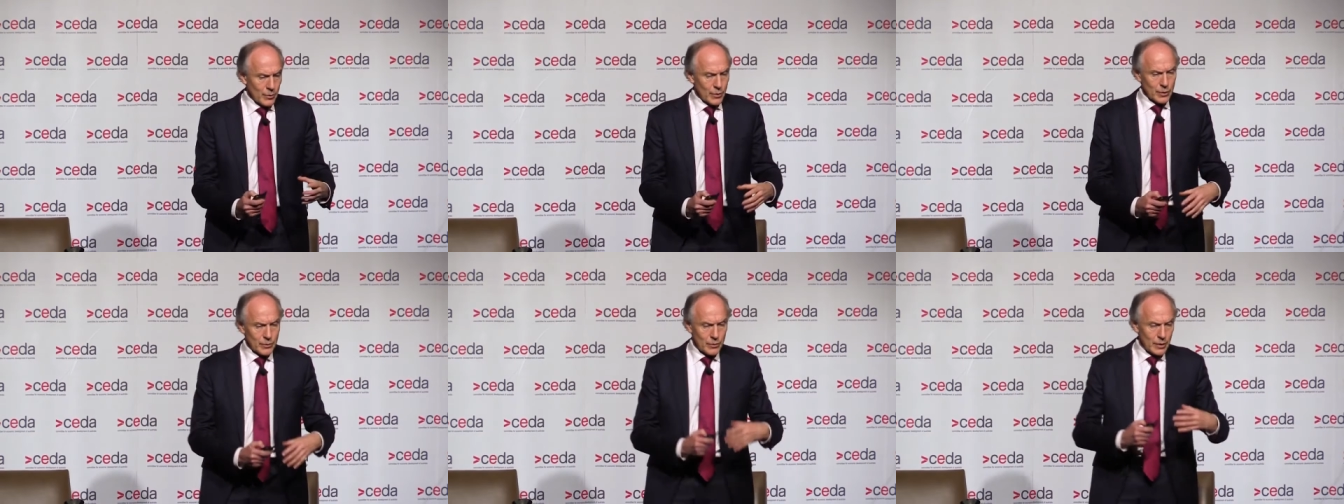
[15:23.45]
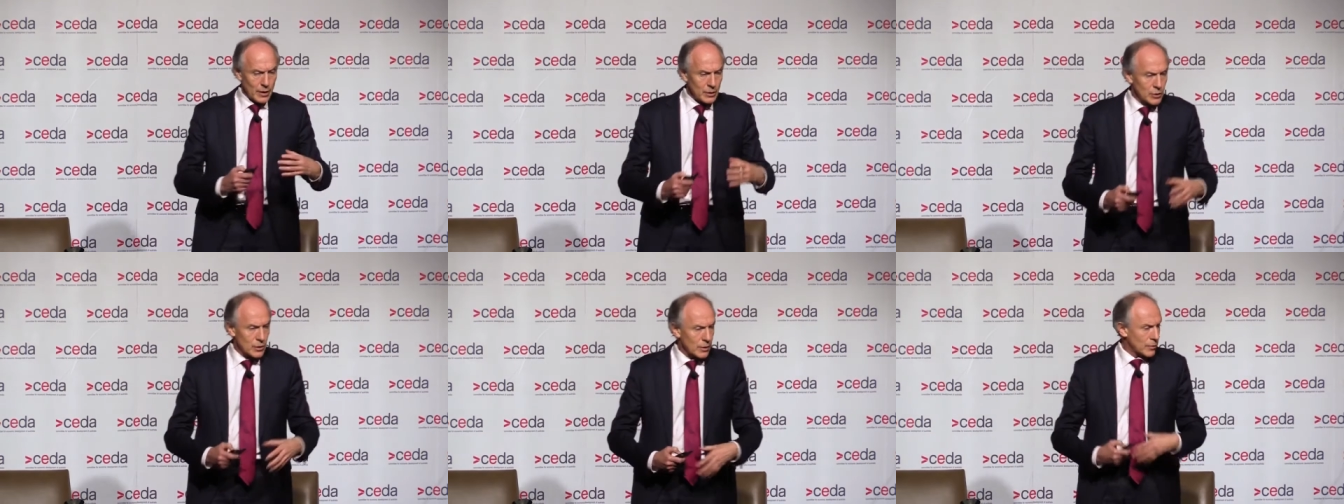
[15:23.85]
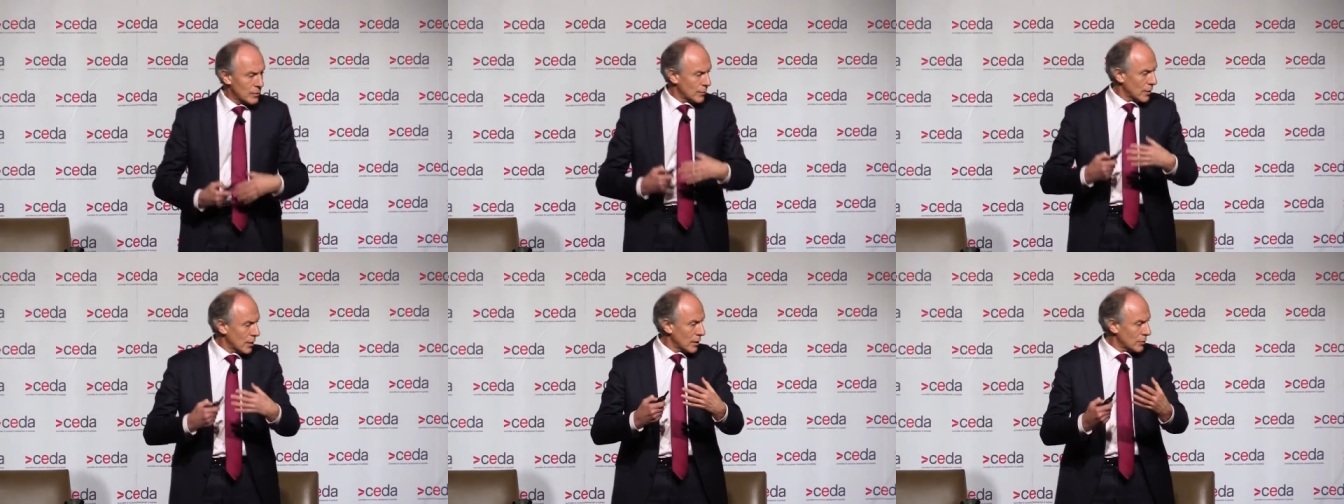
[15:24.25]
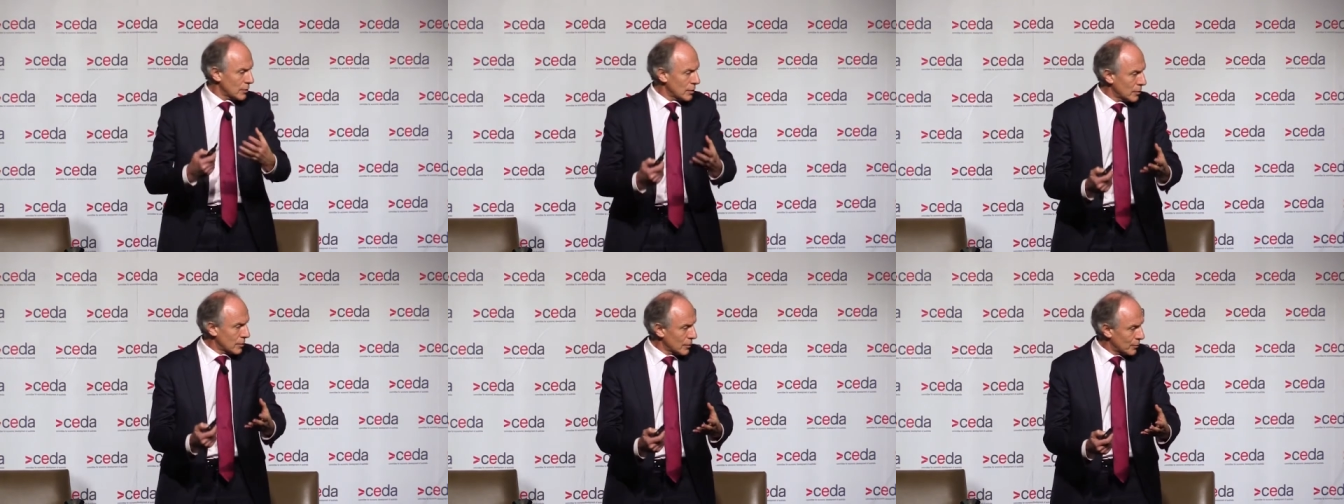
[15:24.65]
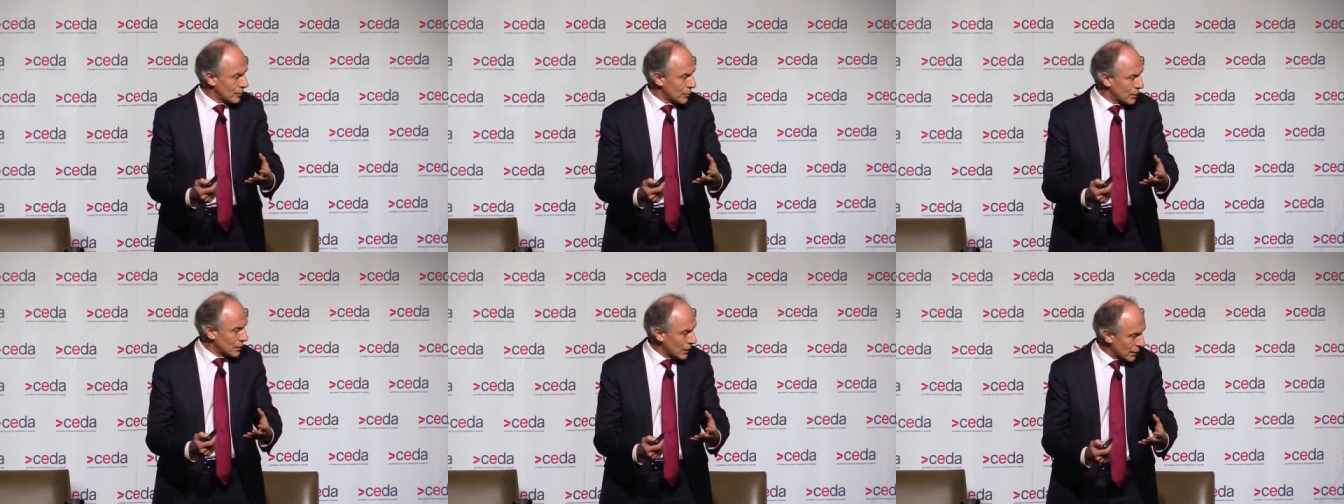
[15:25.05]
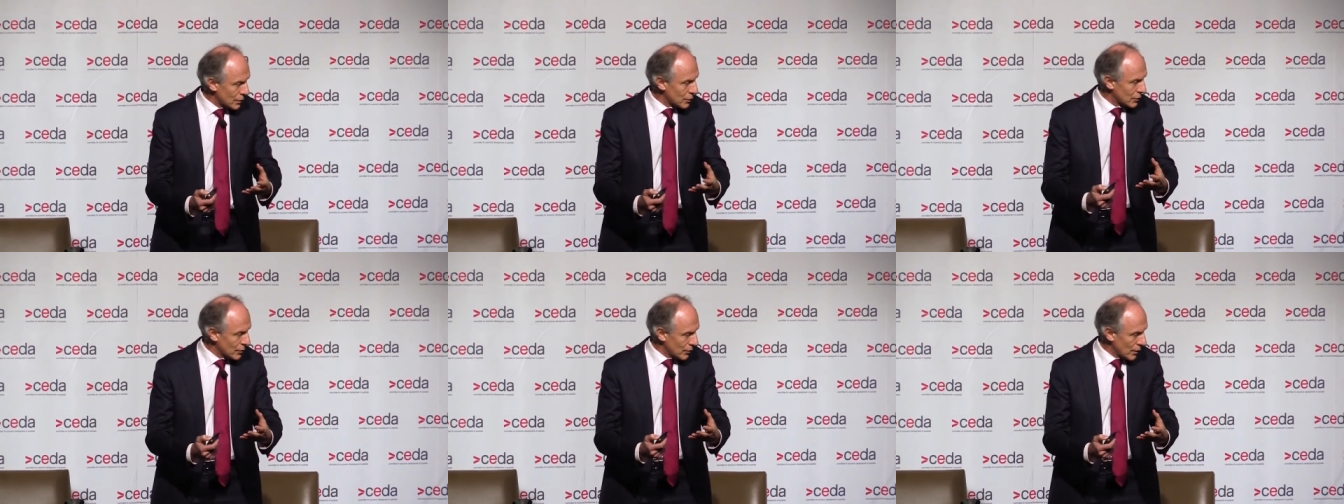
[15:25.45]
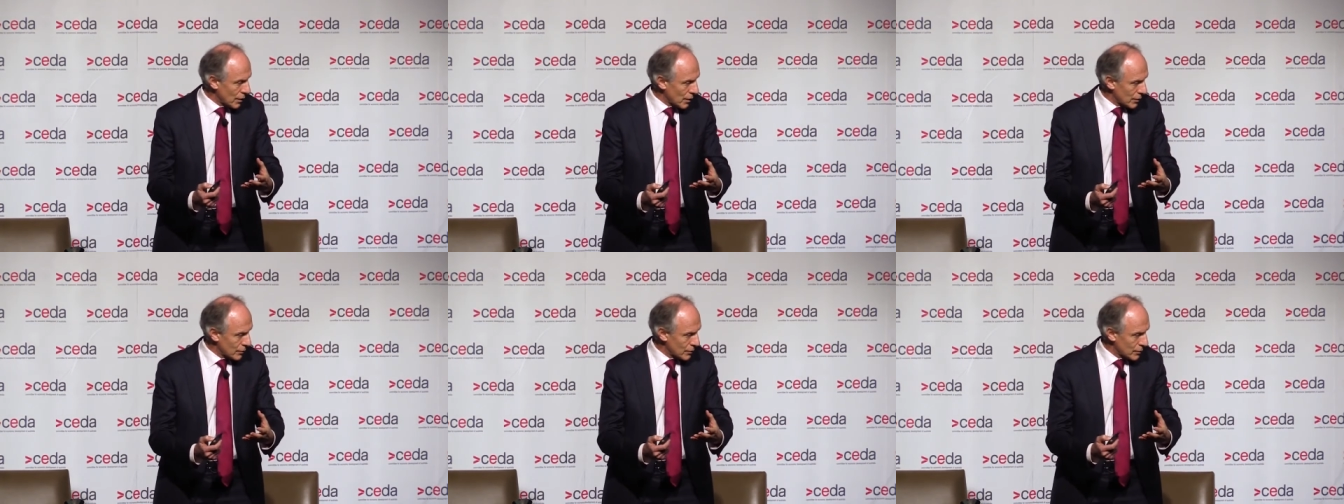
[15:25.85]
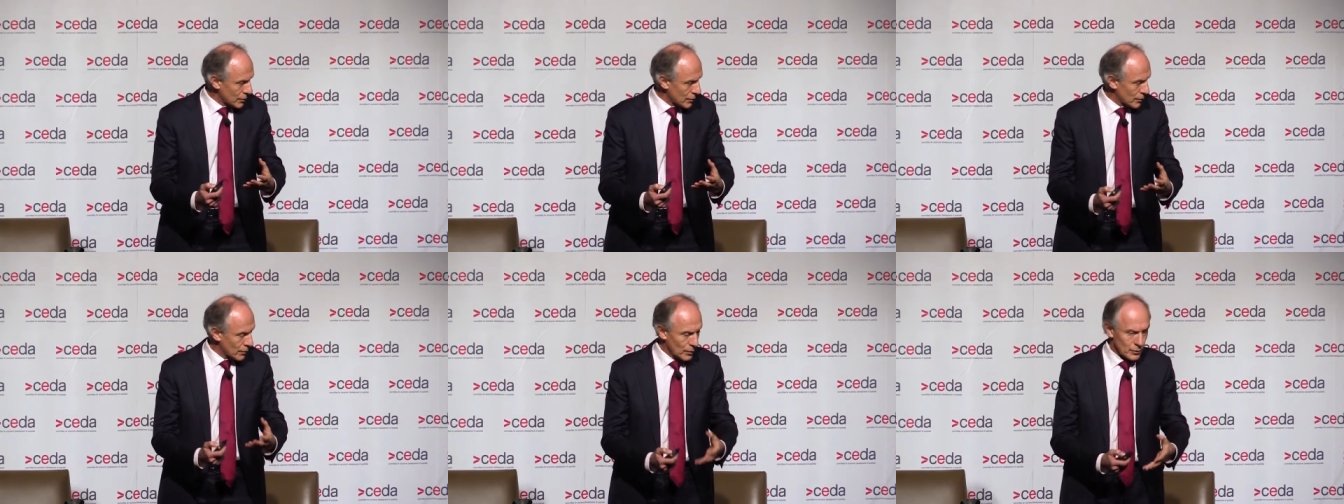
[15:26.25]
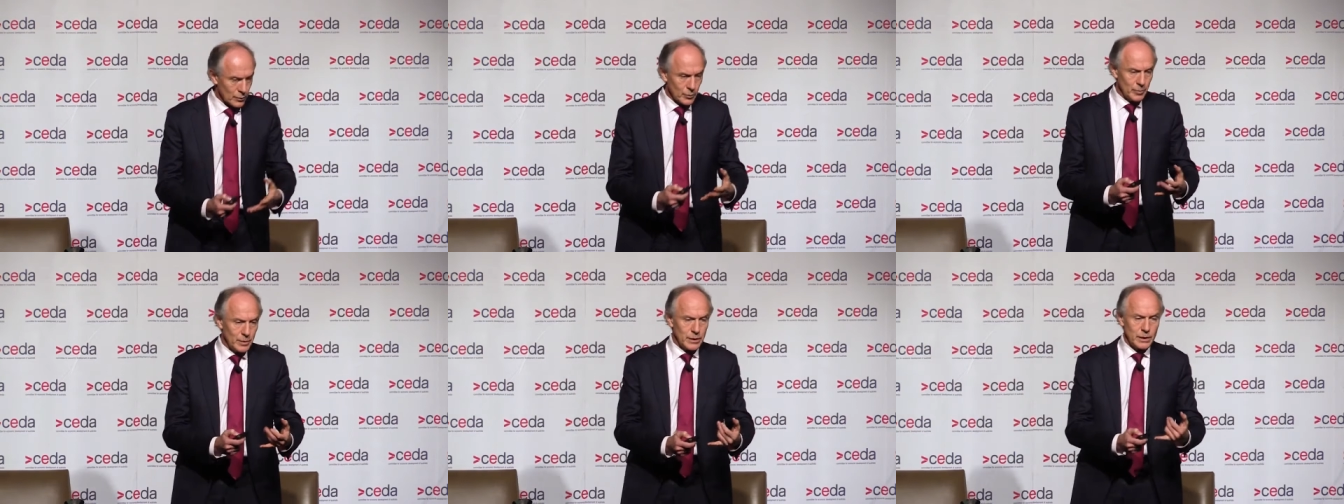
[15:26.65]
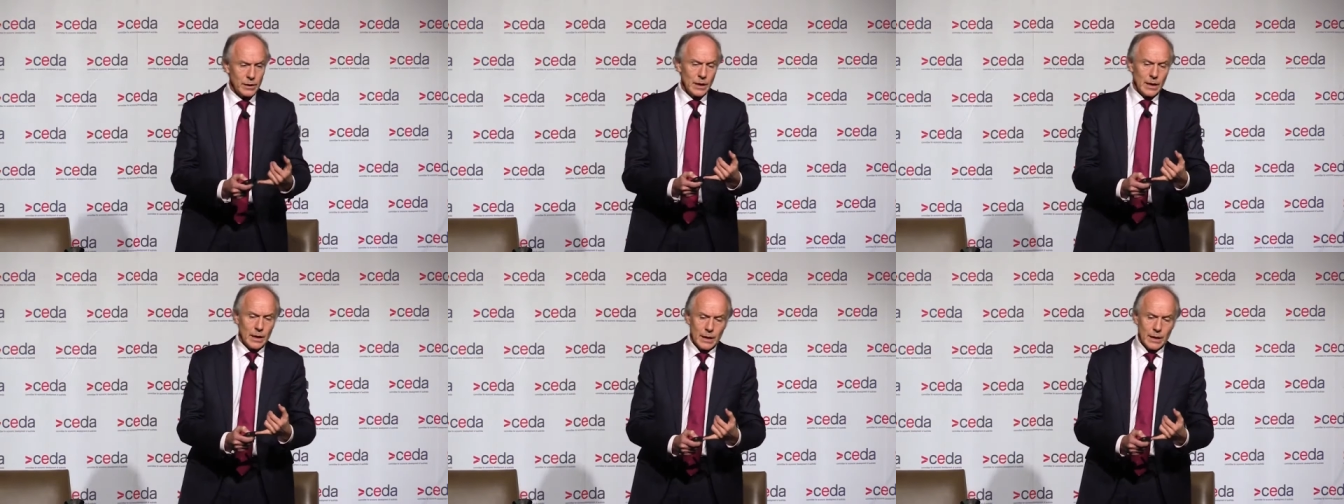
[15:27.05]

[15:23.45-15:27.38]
that then justify the production of the hydrogen. So it could be